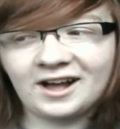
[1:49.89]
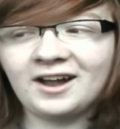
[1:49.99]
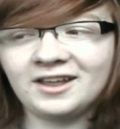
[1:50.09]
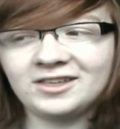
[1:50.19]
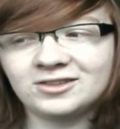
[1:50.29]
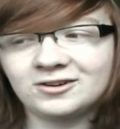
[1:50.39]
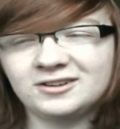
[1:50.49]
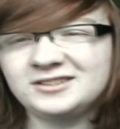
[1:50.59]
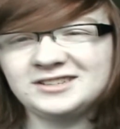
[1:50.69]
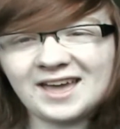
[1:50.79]
And I
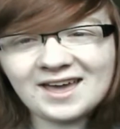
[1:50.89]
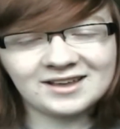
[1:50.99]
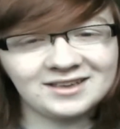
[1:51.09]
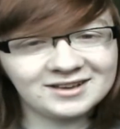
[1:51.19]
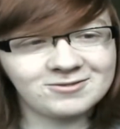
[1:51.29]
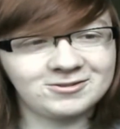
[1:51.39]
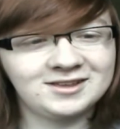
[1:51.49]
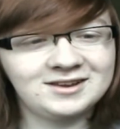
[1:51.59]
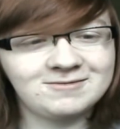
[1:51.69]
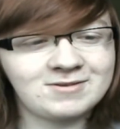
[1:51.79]
thought, yeah, yeah, go on
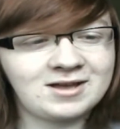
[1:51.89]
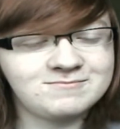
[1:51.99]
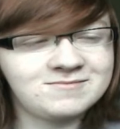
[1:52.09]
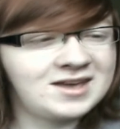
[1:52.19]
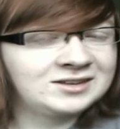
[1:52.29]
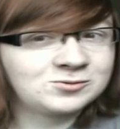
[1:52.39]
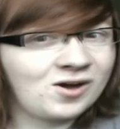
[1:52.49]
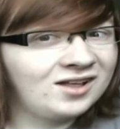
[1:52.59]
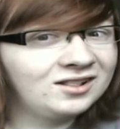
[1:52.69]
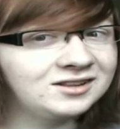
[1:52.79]
then. I may, I may as
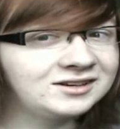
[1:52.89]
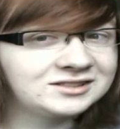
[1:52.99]
well.